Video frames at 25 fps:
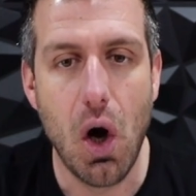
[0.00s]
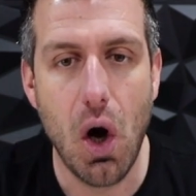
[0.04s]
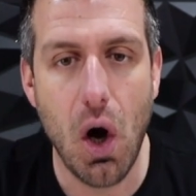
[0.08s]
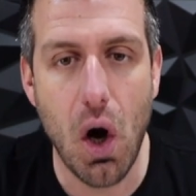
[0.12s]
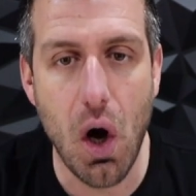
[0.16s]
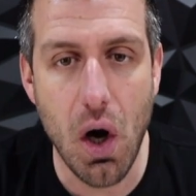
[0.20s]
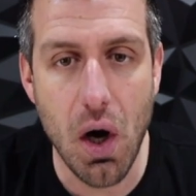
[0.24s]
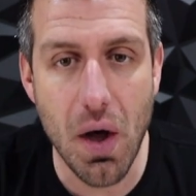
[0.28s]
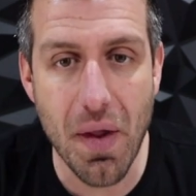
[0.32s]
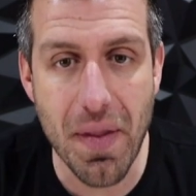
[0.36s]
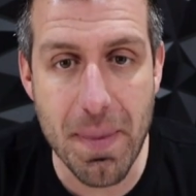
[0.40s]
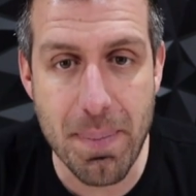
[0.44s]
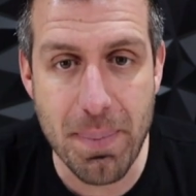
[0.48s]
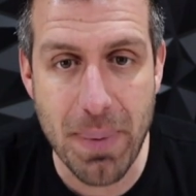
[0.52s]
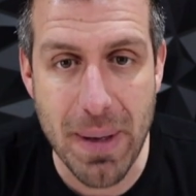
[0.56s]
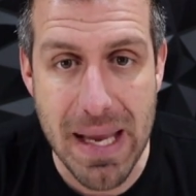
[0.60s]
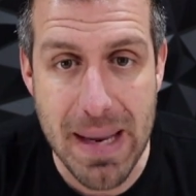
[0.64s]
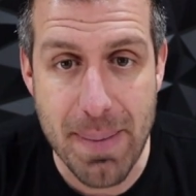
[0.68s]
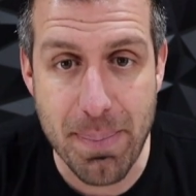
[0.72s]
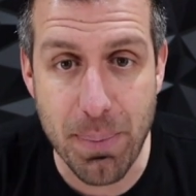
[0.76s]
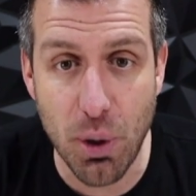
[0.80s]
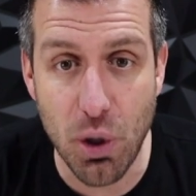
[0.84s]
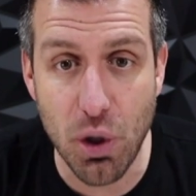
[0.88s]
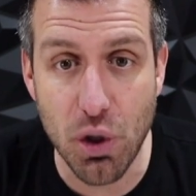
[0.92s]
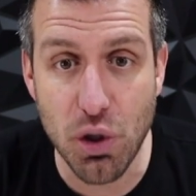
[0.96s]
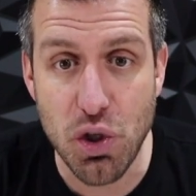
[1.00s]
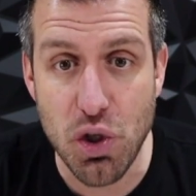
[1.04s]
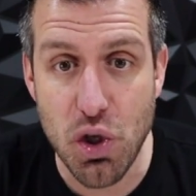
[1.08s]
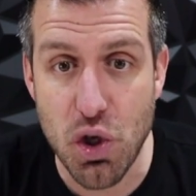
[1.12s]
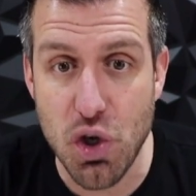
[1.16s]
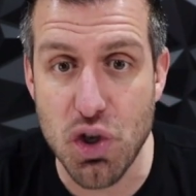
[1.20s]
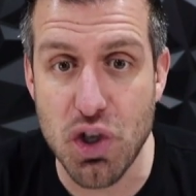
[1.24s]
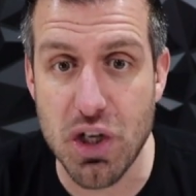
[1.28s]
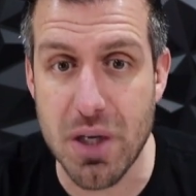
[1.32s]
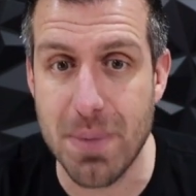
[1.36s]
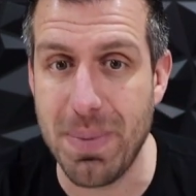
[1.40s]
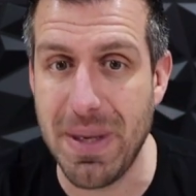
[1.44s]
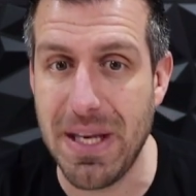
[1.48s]
all the people
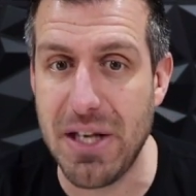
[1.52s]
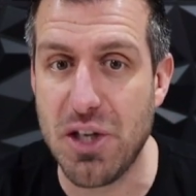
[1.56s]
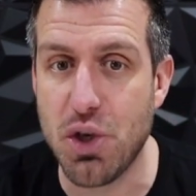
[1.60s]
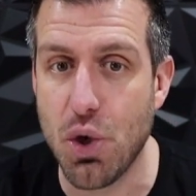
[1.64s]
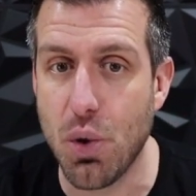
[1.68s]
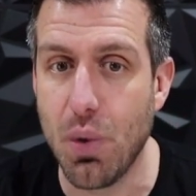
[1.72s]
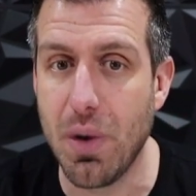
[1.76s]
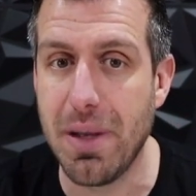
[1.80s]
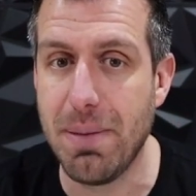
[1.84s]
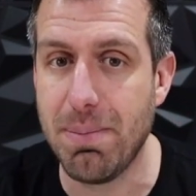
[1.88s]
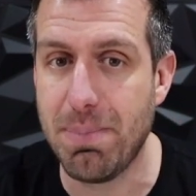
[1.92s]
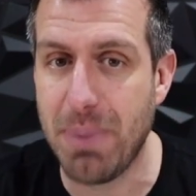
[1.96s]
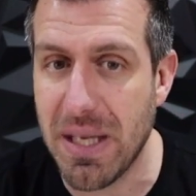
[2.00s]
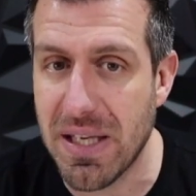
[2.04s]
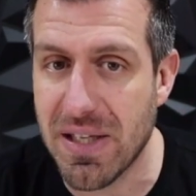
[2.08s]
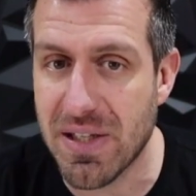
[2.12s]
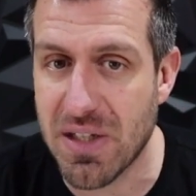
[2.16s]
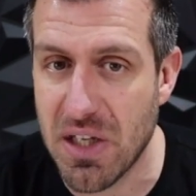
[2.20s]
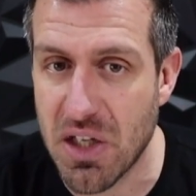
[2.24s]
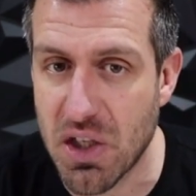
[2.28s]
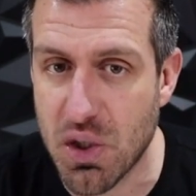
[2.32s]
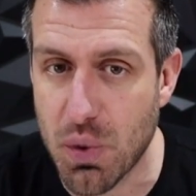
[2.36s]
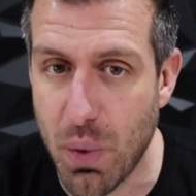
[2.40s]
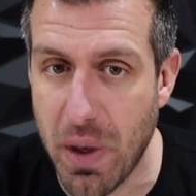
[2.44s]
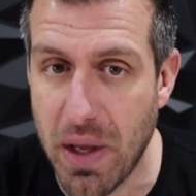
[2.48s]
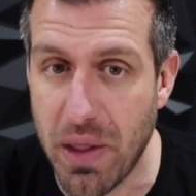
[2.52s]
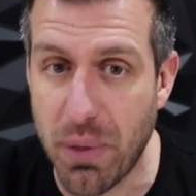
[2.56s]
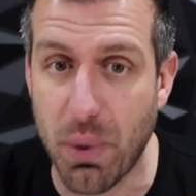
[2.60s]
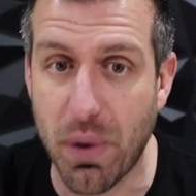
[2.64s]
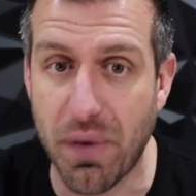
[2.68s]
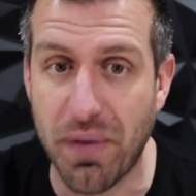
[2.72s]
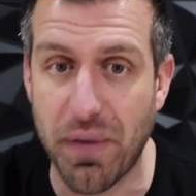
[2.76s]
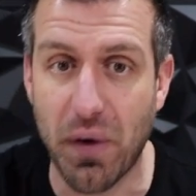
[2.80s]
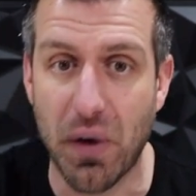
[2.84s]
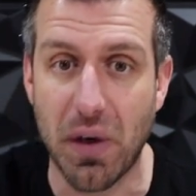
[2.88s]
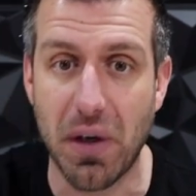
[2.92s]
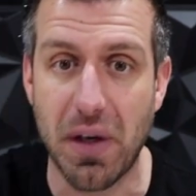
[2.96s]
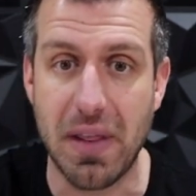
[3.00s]
you should be doing business with,
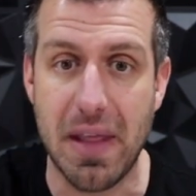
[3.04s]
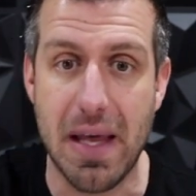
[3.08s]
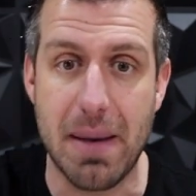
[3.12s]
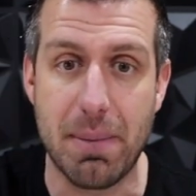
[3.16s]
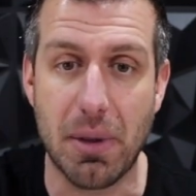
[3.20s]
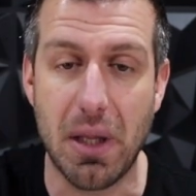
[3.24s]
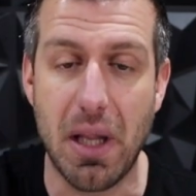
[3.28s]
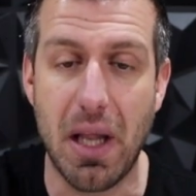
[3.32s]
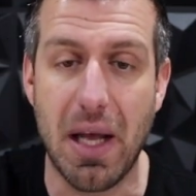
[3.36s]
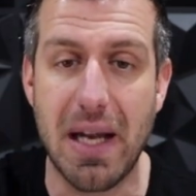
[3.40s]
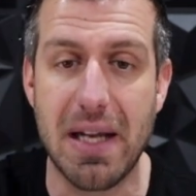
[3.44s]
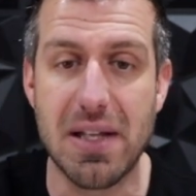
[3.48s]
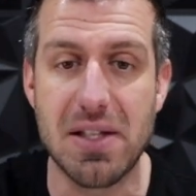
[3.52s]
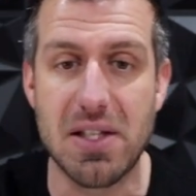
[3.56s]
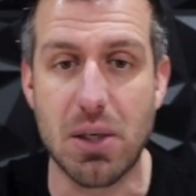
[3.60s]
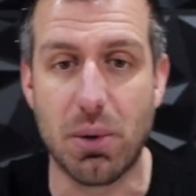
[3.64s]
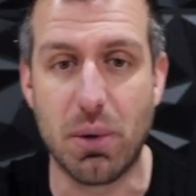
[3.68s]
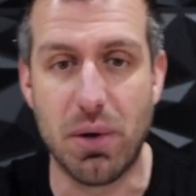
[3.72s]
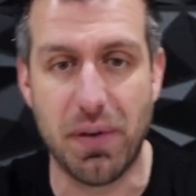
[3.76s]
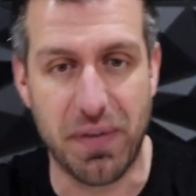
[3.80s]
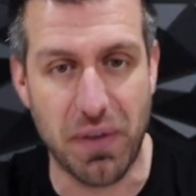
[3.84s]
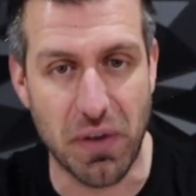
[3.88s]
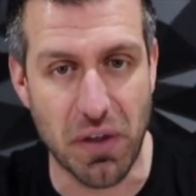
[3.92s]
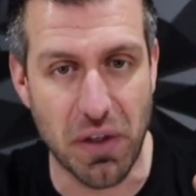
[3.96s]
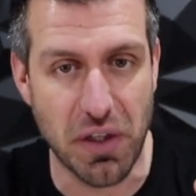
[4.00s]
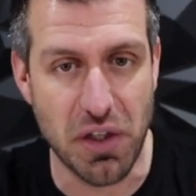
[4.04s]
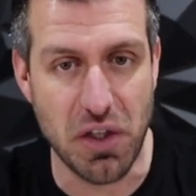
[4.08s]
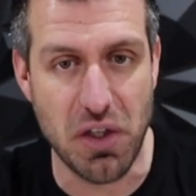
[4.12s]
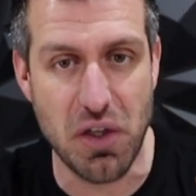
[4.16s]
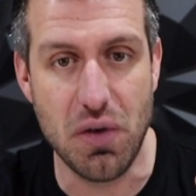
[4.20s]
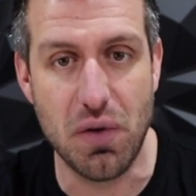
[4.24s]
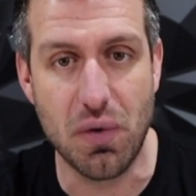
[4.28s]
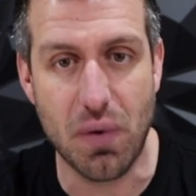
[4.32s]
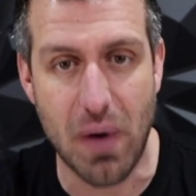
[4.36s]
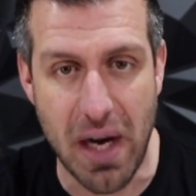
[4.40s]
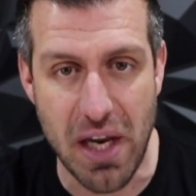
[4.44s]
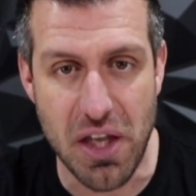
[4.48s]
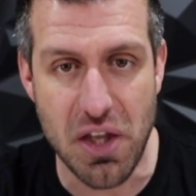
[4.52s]
referring them clients, they're referring
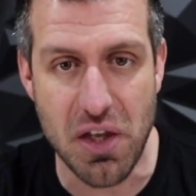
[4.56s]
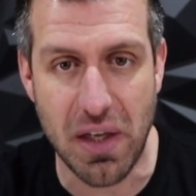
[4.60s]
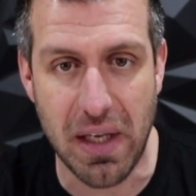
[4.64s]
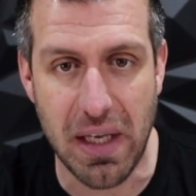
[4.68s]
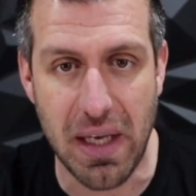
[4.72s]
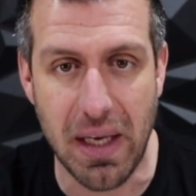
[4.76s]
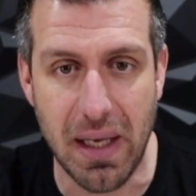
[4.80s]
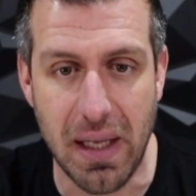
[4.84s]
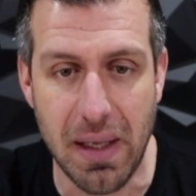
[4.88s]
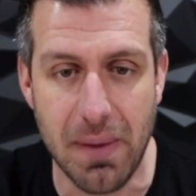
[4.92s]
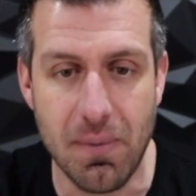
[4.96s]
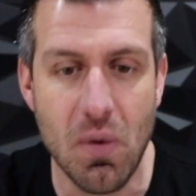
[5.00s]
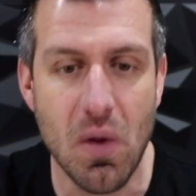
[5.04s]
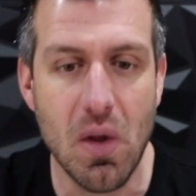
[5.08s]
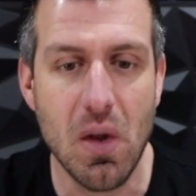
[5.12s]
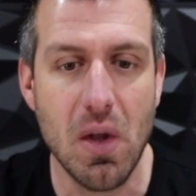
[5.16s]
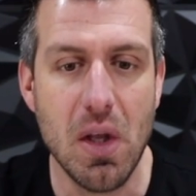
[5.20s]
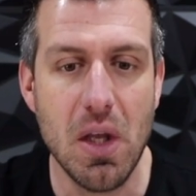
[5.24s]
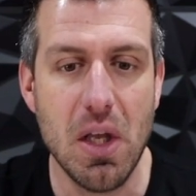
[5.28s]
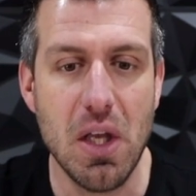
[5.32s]
you, right? You get it?